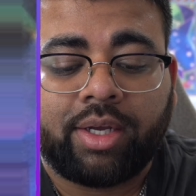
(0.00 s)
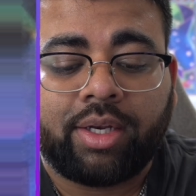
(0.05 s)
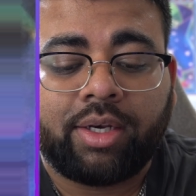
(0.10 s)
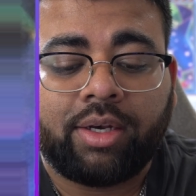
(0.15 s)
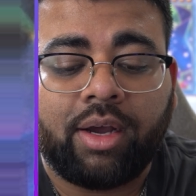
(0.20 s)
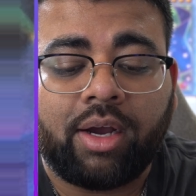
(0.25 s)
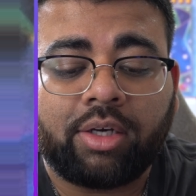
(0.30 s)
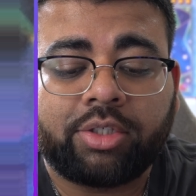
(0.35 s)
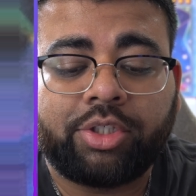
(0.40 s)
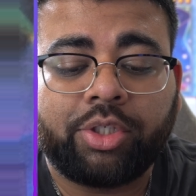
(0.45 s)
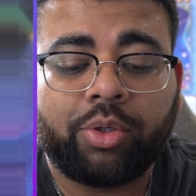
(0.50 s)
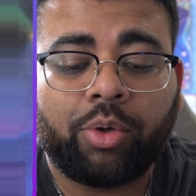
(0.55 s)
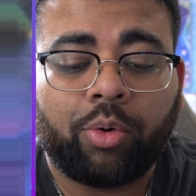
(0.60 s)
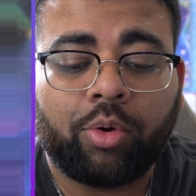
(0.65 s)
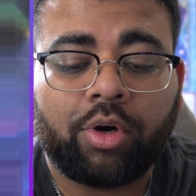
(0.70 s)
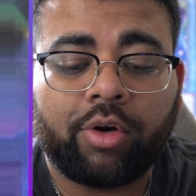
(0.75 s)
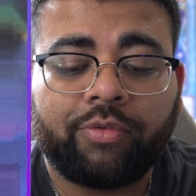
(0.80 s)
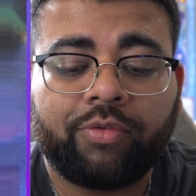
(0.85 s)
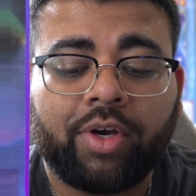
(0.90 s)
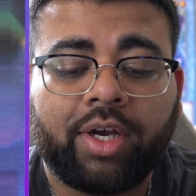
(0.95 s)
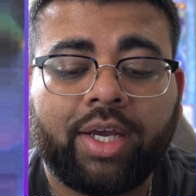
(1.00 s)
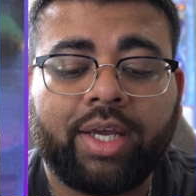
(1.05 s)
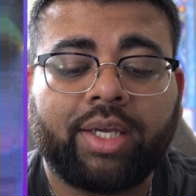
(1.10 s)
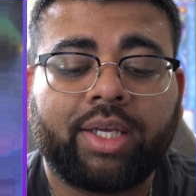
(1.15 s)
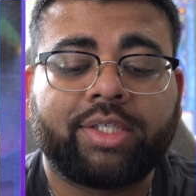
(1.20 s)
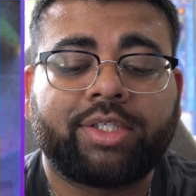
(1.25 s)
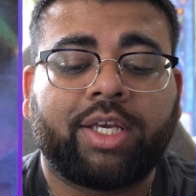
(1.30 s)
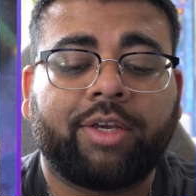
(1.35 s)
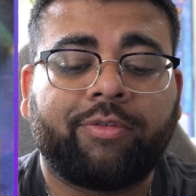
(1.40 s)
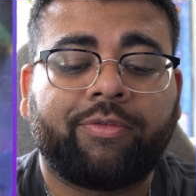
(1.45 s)
Nocturne Horrifying
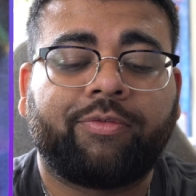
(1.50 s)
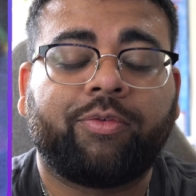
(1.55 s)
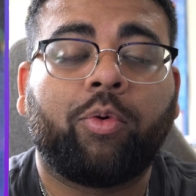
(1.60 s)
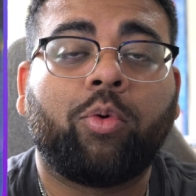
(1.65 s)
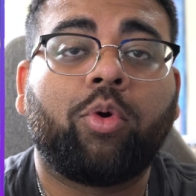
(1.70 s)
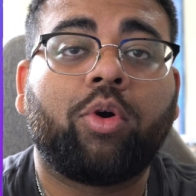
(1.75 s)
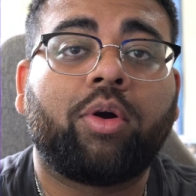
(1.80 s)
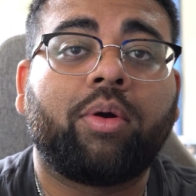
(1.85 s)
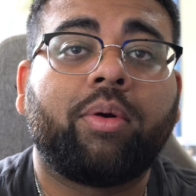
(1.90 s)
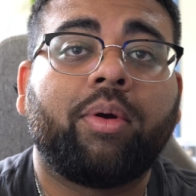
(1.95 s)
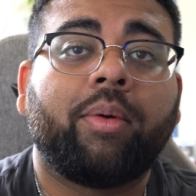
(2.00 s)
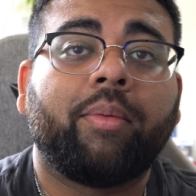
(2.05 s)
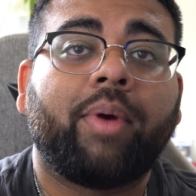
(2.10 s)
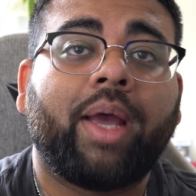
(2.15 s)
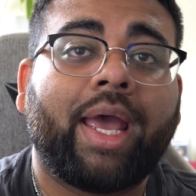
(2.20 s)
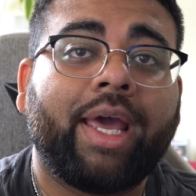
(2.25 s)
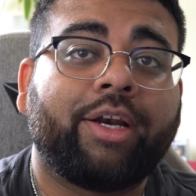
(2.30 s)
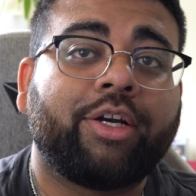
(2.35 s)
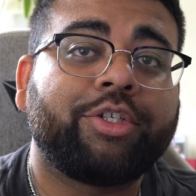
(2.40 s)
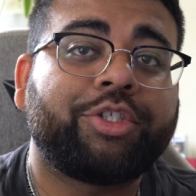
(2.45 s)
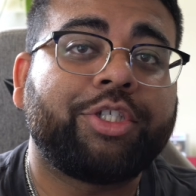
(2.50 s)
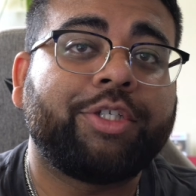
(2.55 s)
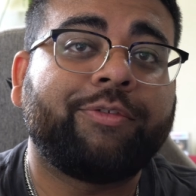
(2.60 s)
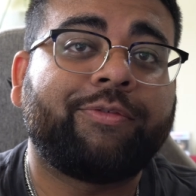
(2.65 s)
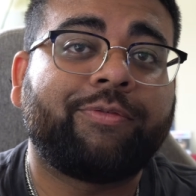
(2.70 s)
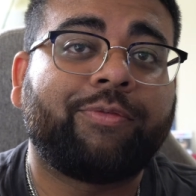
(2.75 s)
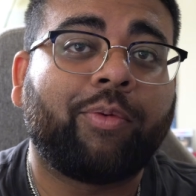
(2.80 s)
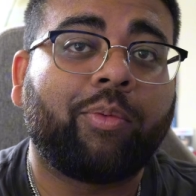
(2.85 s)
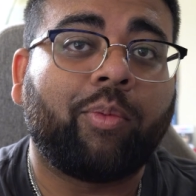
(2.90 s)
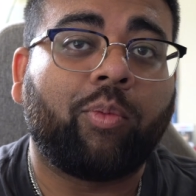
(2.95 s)
is a 4 energy,
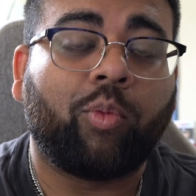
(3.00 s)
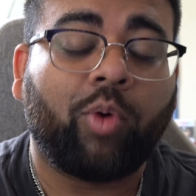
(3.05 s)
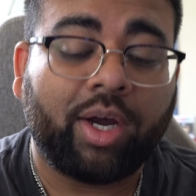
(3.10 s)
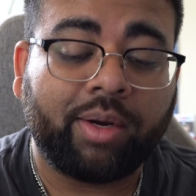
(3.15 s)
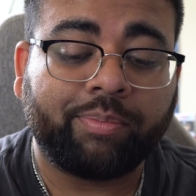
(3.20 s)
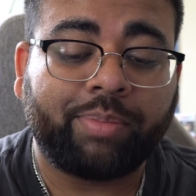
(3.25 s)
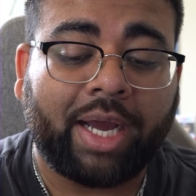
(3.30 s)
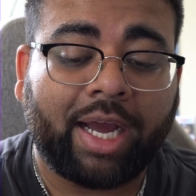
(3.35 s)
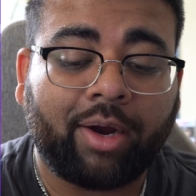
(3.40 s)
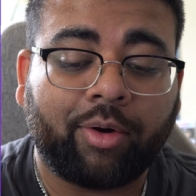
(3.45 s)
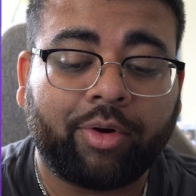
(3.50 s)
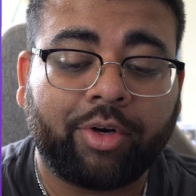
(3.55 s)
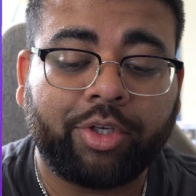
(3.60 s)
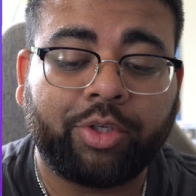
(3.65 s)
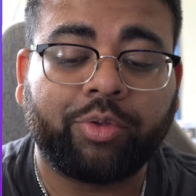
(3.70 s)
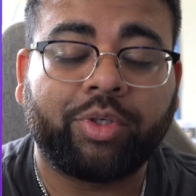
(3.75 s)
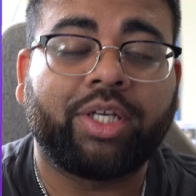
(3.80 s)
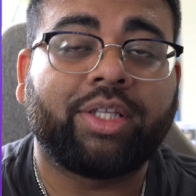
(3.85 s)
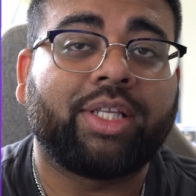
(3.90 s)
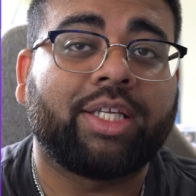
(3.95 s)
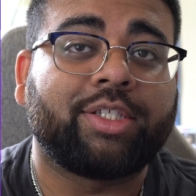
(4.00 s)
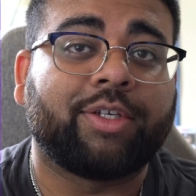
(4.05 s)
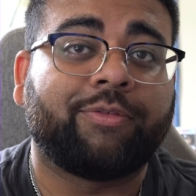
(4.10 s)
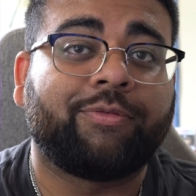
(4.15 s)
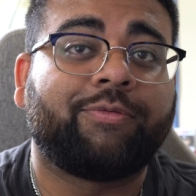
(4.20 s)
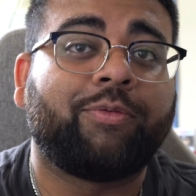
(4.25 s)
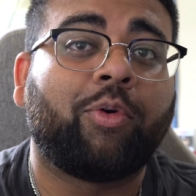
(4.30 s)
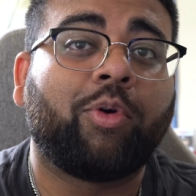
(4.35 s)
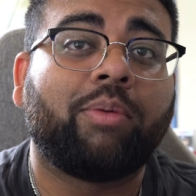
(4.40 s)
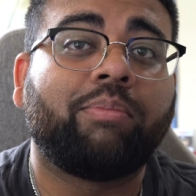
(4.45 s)
1 power unit that's a
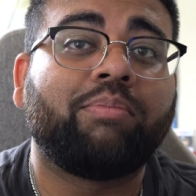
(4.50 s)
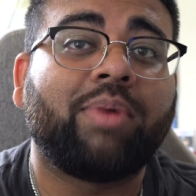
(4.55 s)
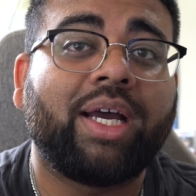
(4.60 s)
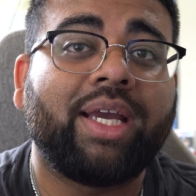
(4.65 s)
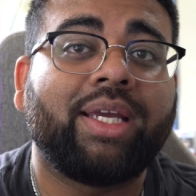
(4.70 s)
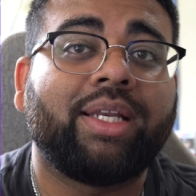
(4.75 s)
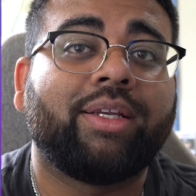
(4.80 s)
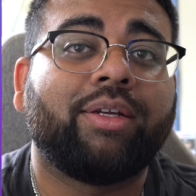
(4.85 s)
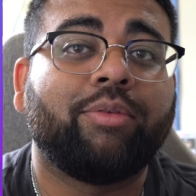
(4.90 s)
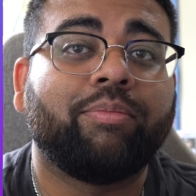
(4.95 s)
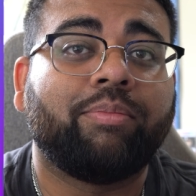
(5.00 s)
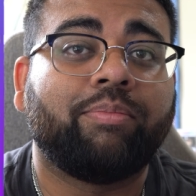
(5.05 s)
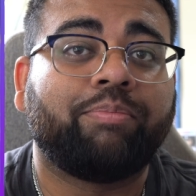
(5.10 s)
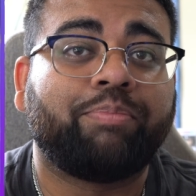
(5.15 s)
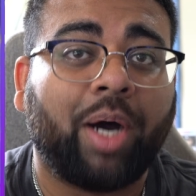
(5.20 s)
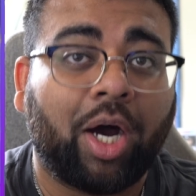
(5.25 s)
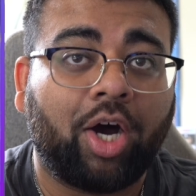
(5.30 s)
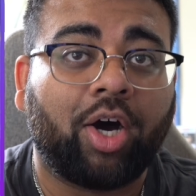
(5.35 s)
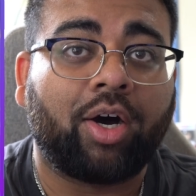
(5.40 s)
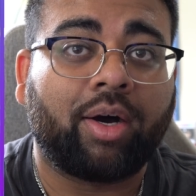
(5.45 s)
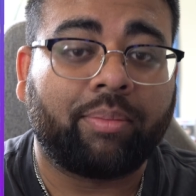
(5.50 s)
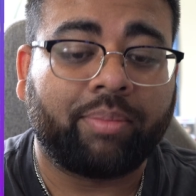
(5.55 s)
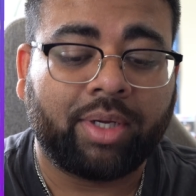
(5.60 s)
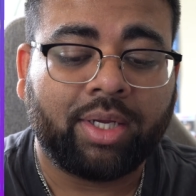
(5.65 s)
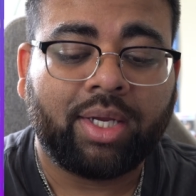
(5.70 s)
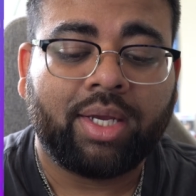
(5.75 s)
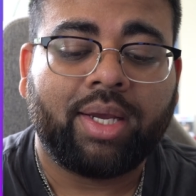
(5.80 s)
4 might bomb.